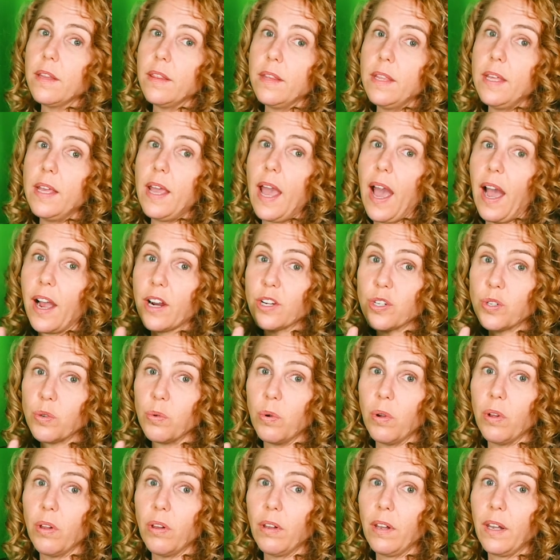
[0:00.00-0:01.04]
the
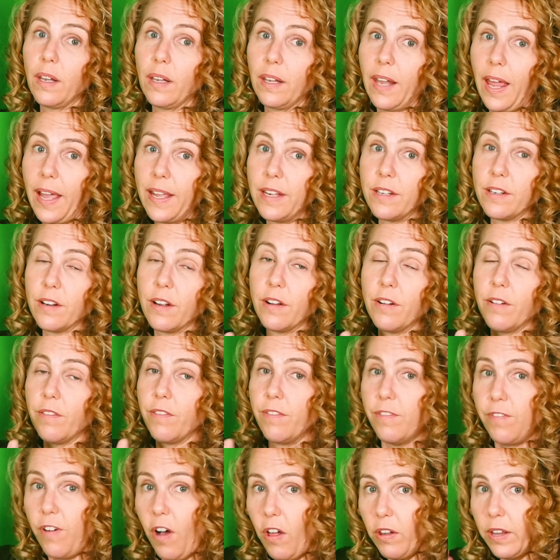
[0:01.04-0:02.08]
actual light
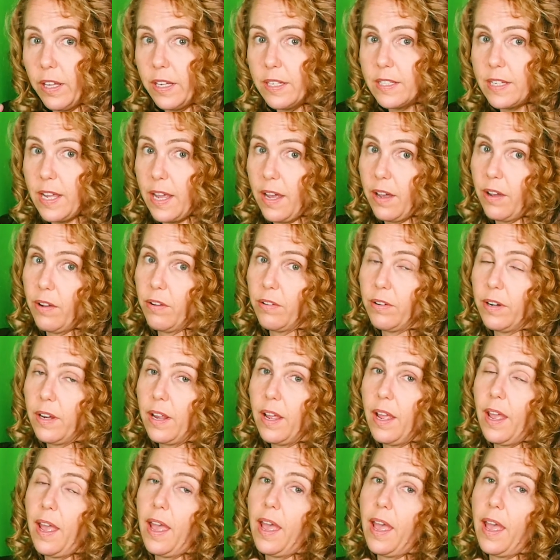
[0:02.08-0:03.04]
falling down